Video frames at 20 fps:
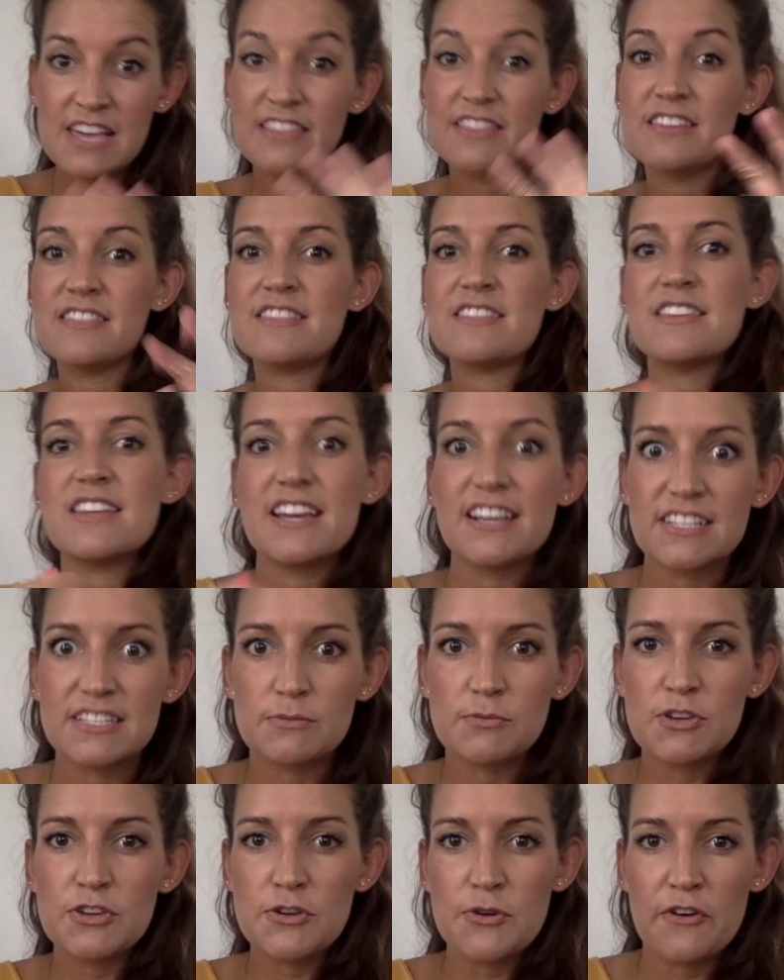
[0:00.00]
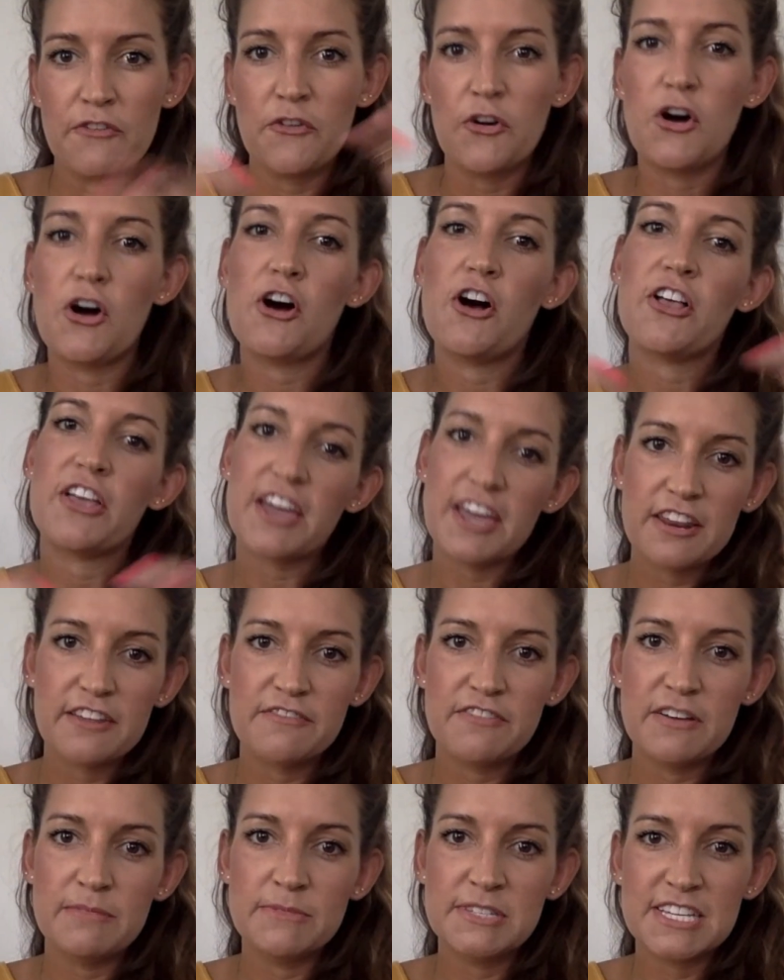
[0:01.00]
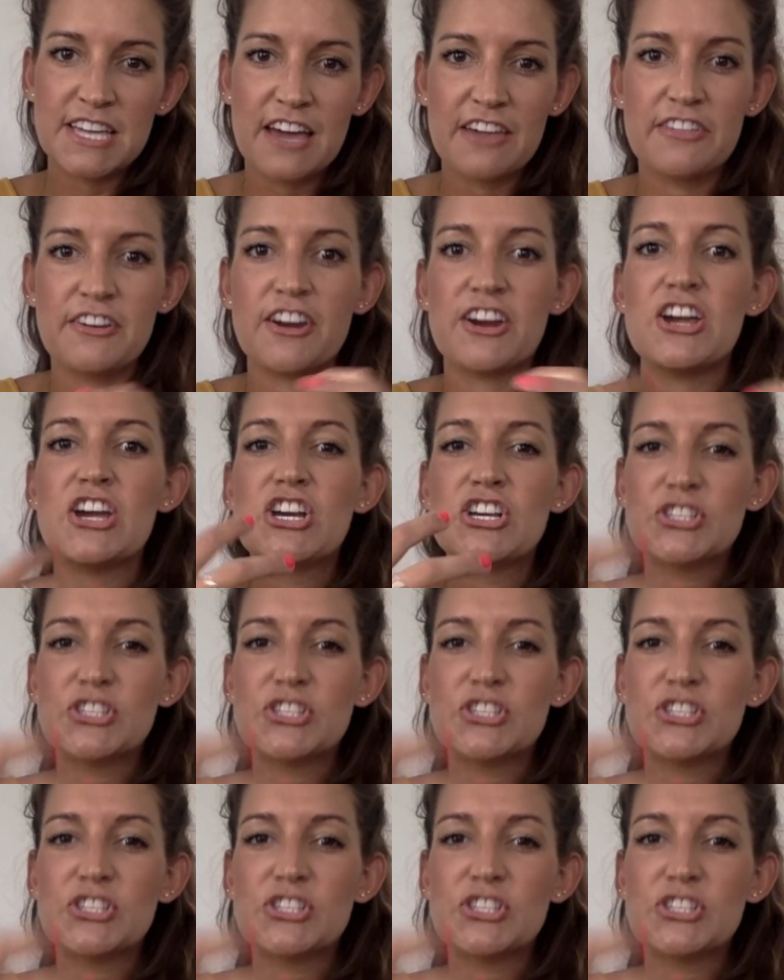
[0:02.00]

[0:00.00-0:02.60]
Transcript: Then the next week you have all 8 of them together.